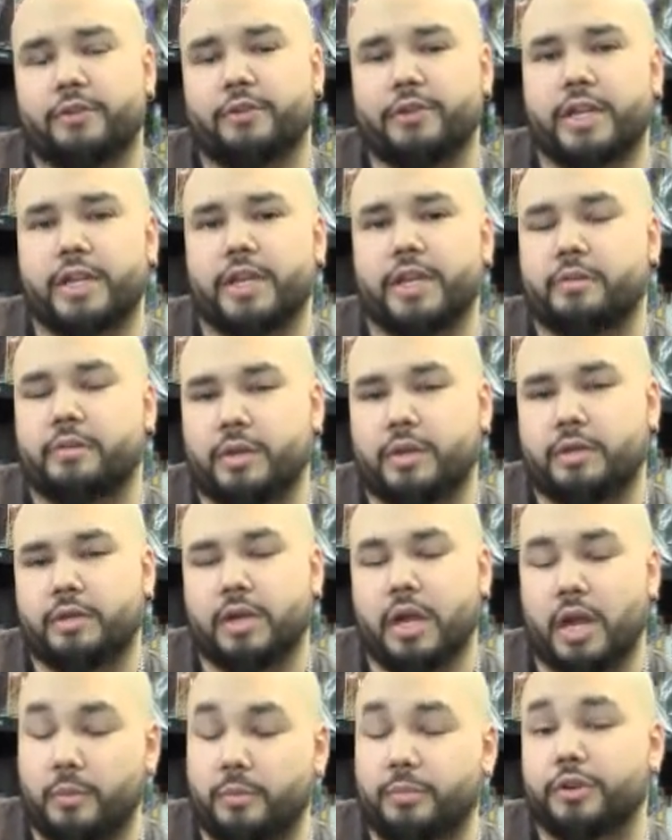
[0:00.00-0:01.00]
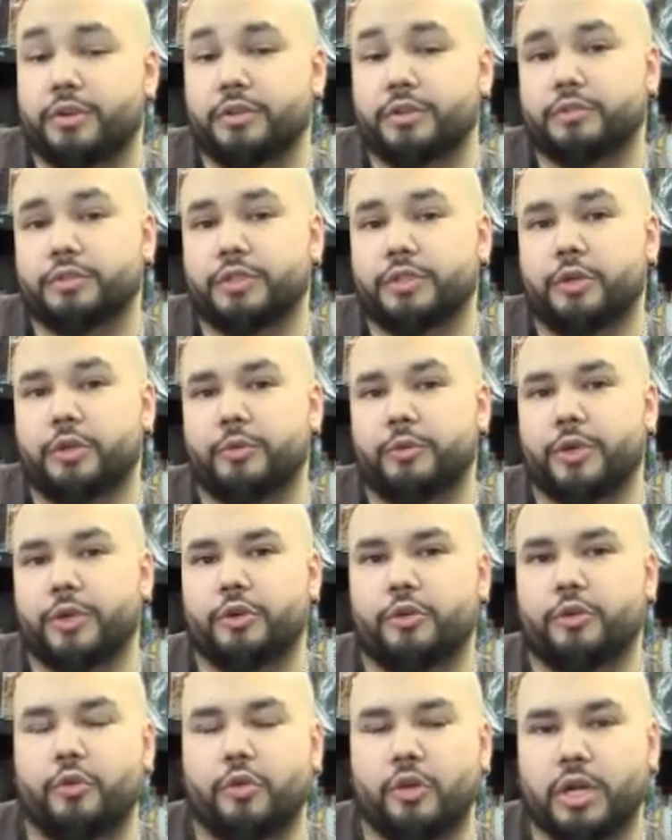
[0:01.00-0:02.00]
Orton and Alberto Del
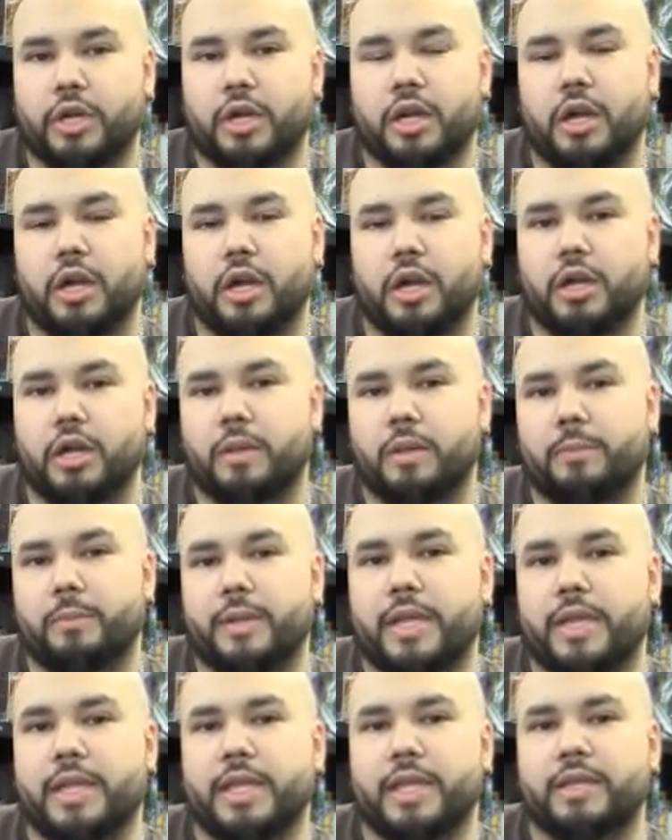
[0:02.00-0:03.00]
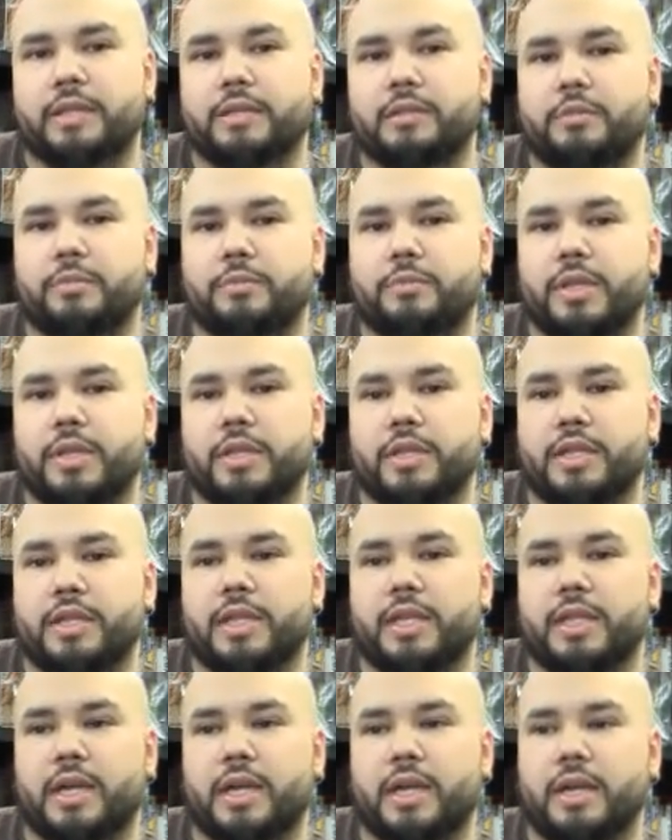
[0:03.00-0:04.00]
Rio, who are uh, competing to be
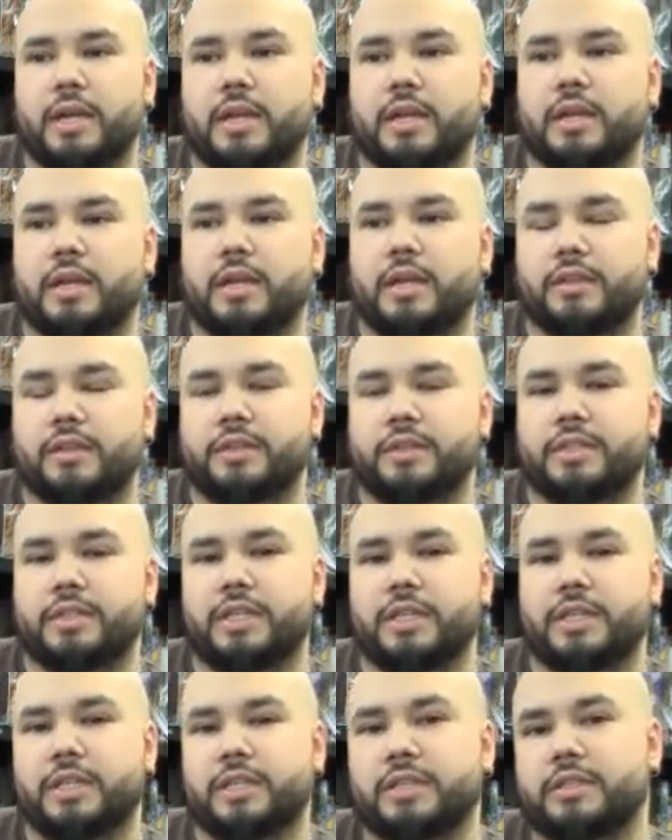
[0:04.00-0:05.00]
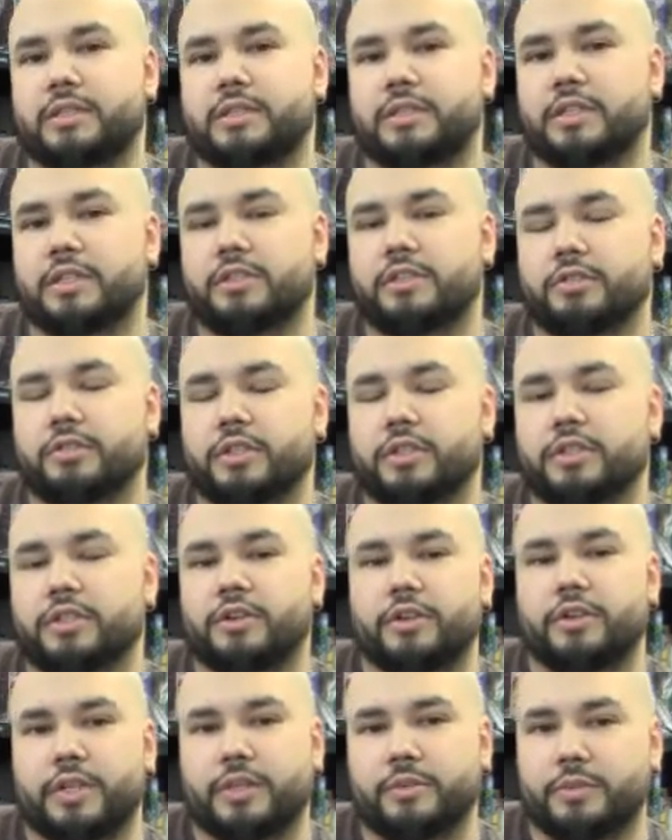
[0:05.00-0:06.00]
the uh, the city's district
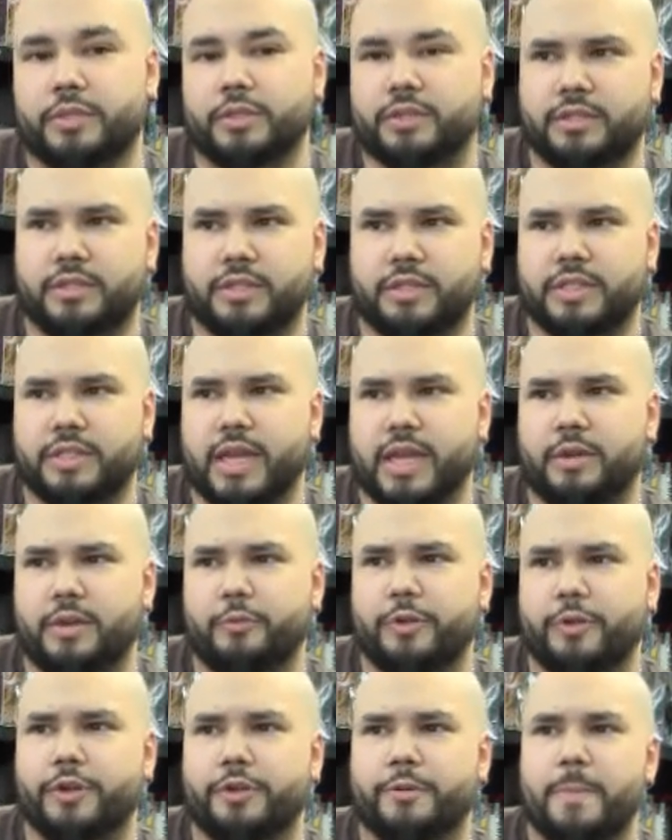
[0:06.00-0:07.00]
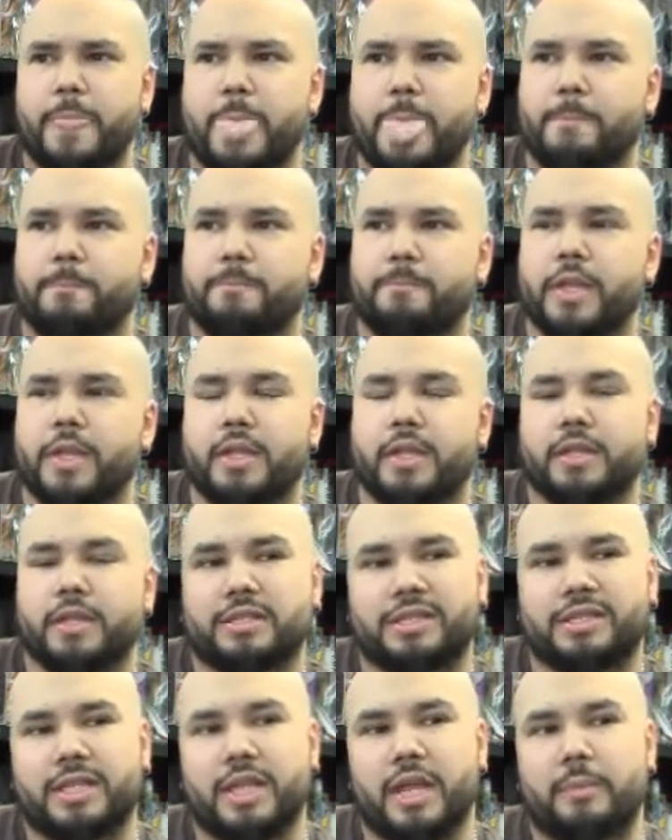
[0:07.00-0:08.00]
attorney, which is kind of weird.
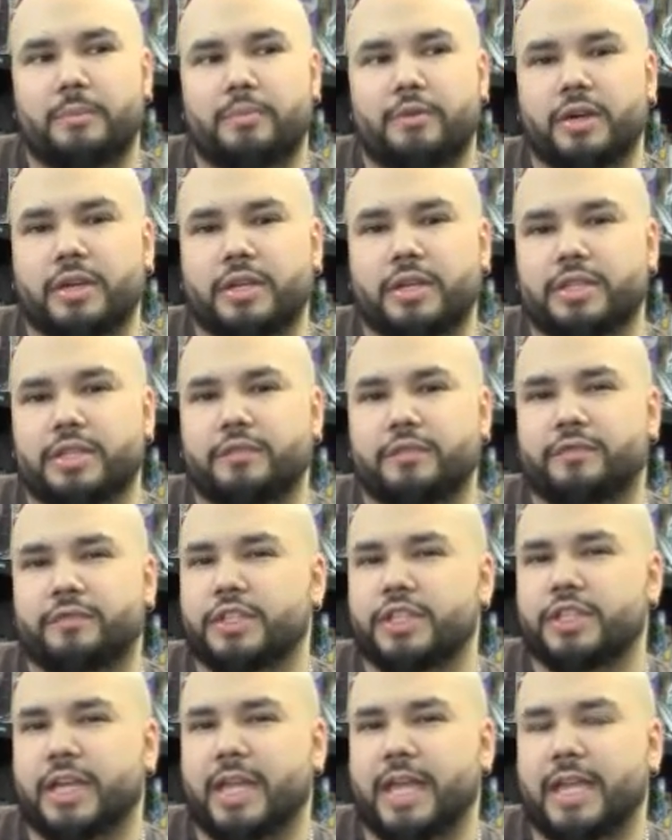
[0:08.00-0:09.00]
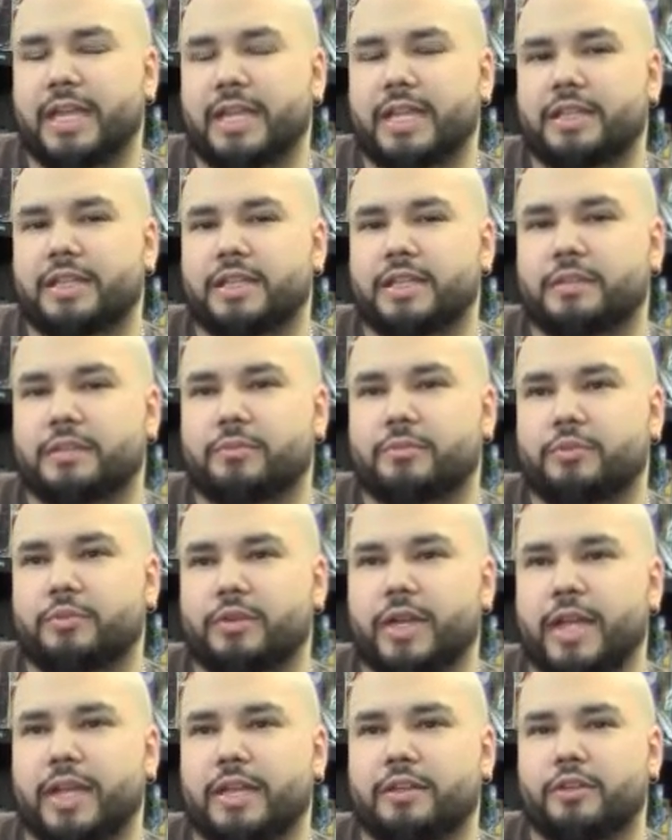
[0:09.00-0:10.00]
CM Punk is the vigilante that's
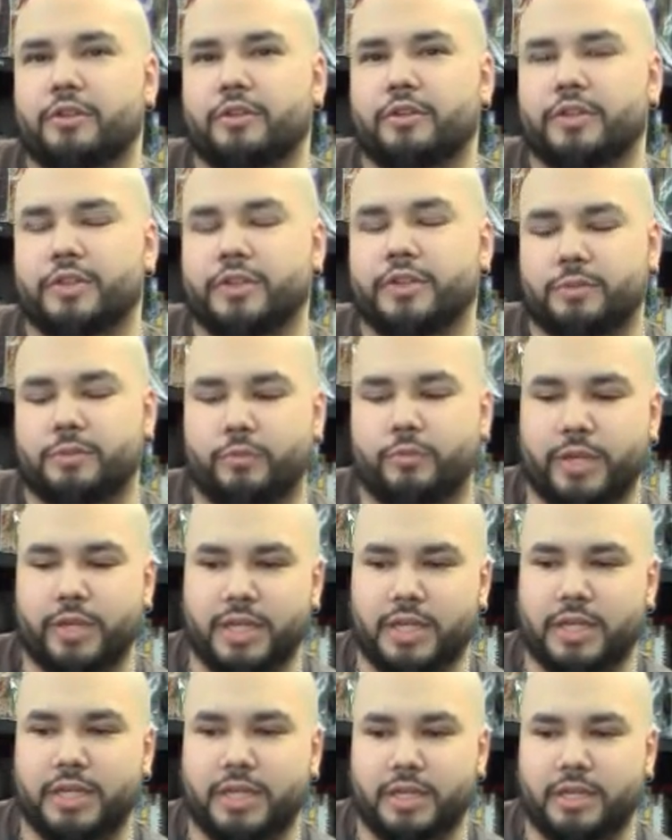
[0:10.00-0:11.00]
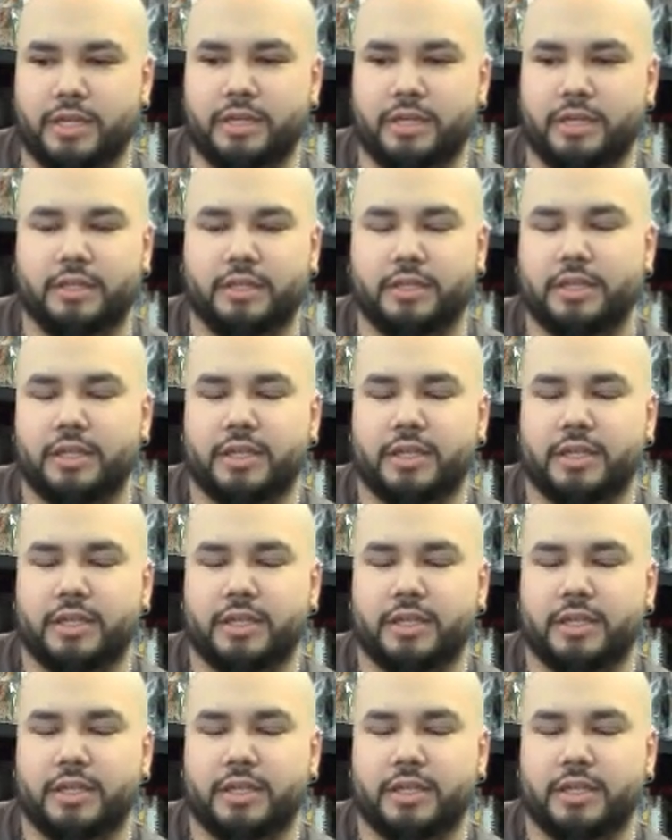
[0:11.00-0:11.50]
more like, you know, this we need to